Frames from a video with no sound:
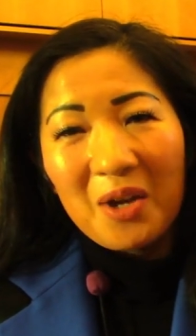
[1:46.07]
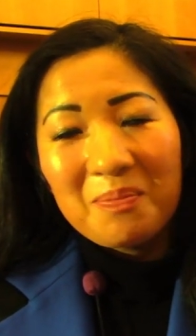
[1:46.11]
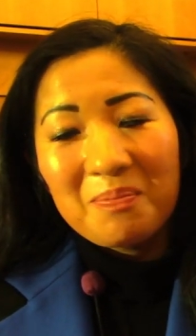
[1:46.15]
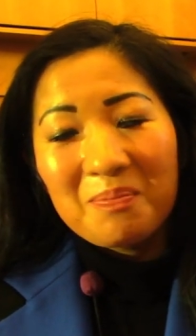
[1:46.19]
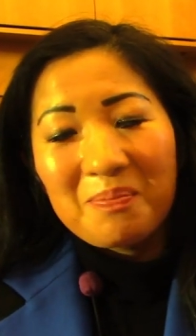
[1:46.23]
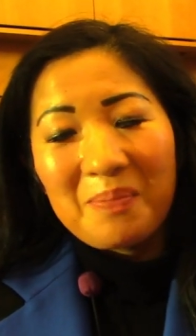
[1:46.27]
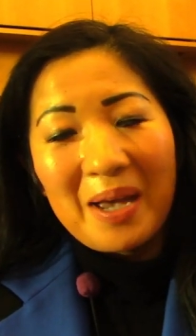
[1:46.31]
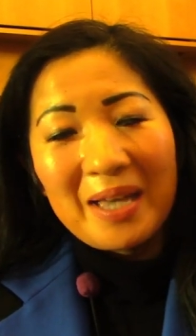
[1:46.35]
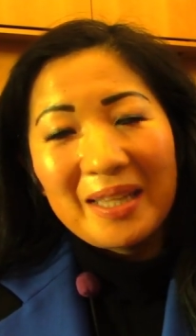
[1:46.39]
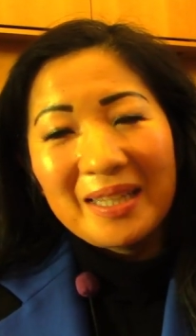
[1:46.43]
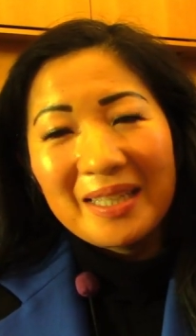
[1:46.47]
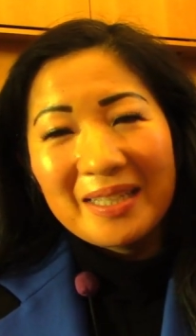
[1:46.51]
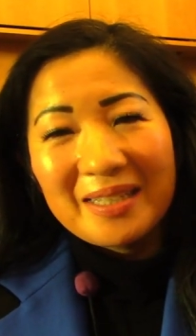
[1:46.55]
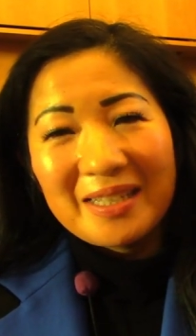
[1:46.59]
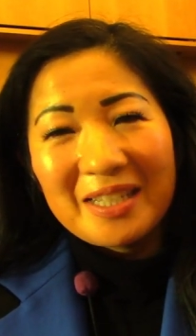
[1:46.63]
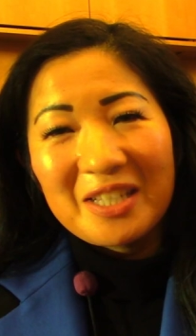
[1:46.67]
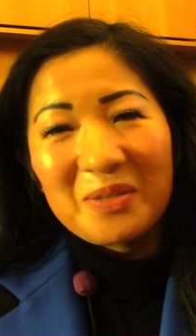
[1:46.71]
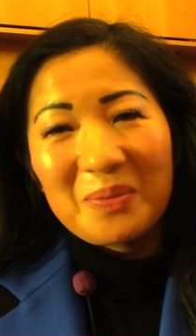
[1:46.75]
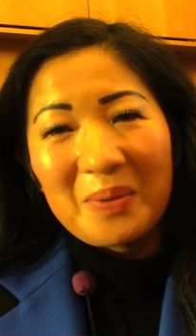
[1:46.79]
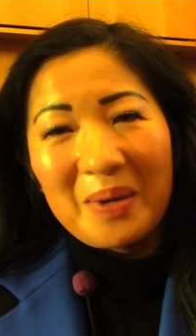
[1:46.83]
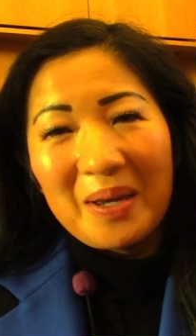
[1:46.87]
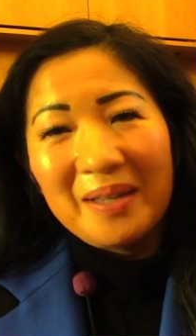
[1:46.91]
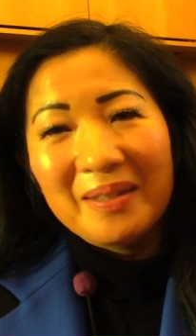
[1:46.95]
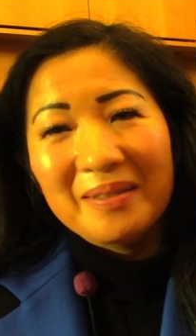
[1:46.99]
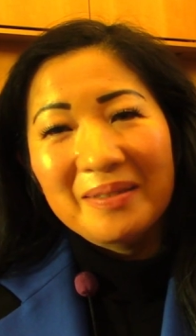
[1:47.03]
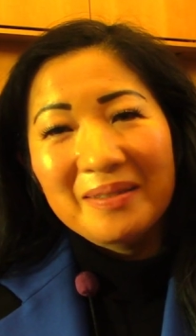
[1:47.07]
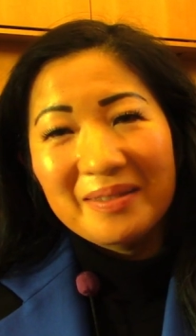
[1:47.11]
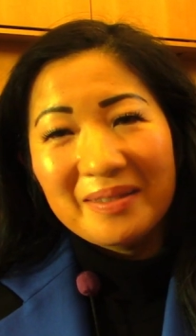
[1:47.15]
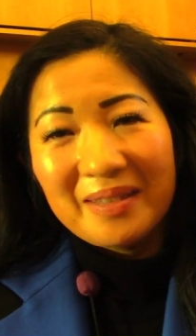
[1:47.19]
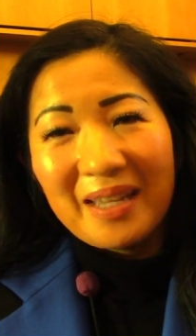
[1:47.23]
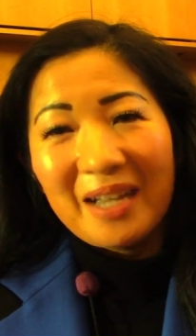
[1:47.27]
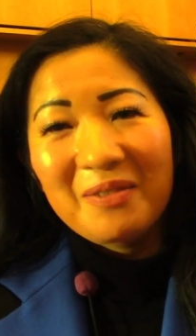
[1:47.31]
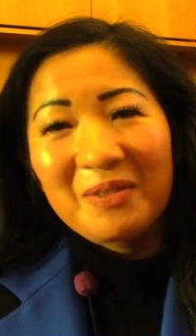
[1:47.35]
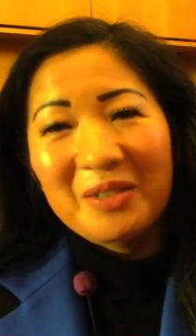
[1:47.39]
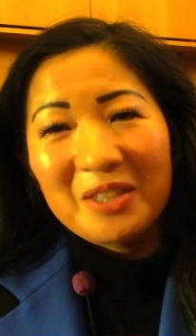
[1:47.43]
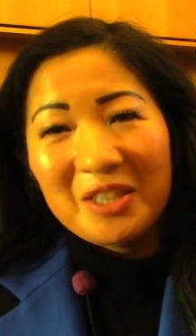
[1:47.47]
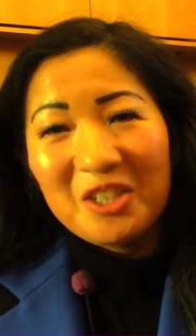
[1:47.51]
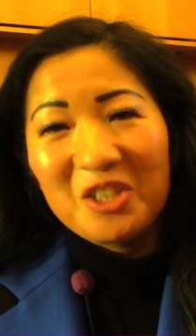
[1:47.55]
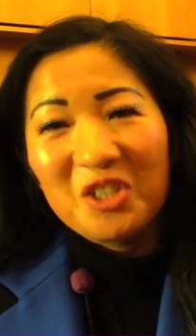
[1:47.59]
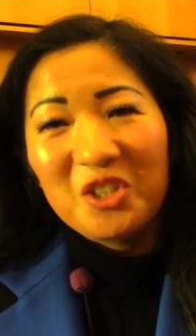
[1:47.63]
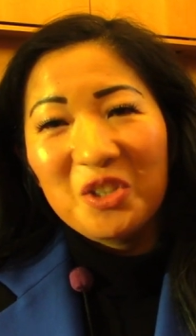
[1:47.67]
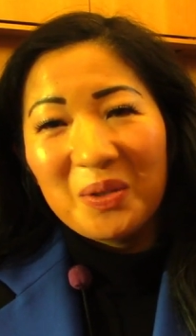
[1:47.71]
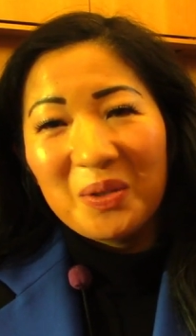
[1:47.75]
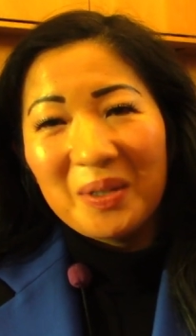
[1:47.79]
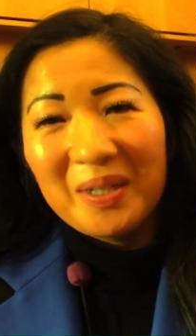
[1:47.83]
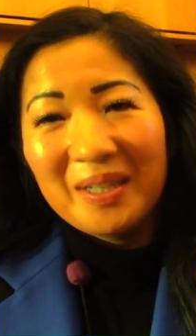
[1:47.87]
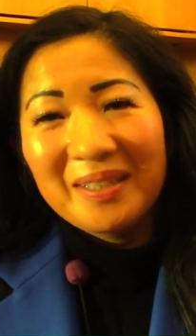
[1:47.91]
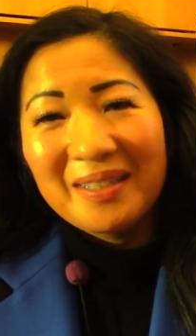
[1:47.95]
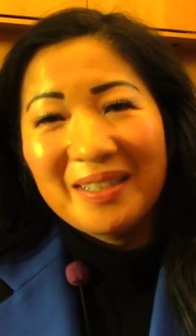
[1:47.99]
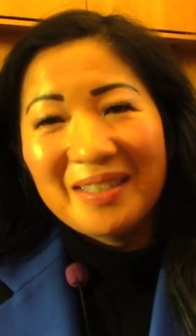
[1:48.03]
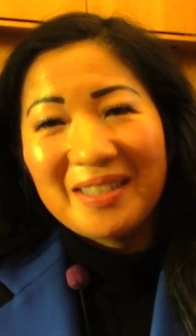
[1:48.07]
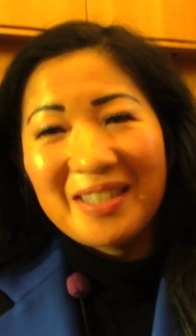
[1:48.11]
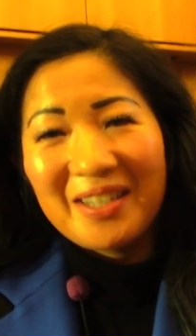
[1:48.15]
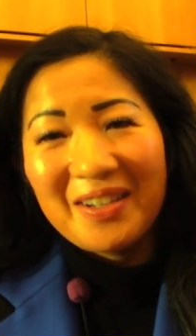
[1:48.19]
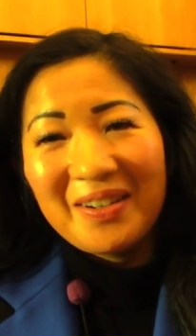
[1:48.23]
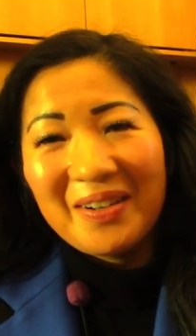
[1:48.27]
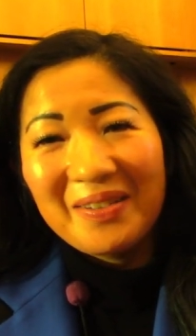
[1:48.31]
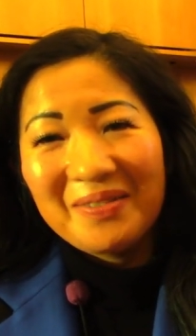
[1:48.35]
ballets as well that I really enjoy. So